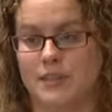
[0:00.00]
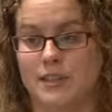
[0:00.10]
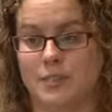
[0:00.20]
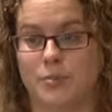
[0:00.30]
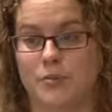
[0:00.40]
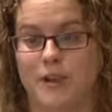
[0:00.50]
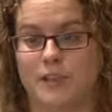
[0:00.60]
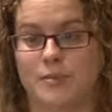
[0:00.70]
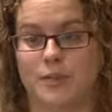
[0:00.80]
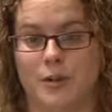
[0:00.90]
does provide
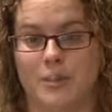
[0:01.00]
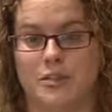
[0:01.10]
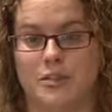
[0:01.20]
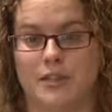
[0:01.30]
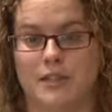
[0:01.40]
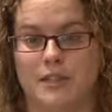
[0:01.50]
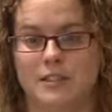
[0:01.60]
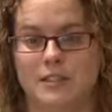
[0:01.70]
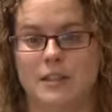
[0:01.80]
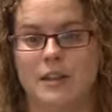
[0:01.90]
us with an opportunity
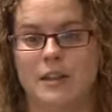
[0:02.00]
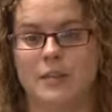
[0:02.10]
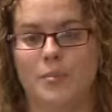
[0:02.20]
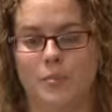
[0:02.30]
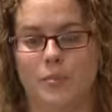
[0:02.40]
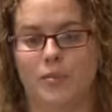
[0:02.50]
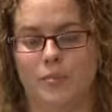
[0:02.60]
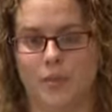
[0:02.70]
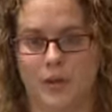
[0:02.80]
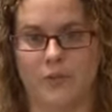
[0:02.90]
to be
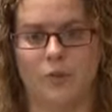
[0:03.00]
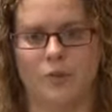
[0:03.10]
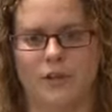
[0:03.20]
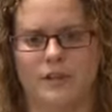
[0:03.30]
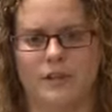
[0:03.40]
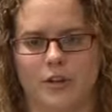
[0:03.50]
putting forward,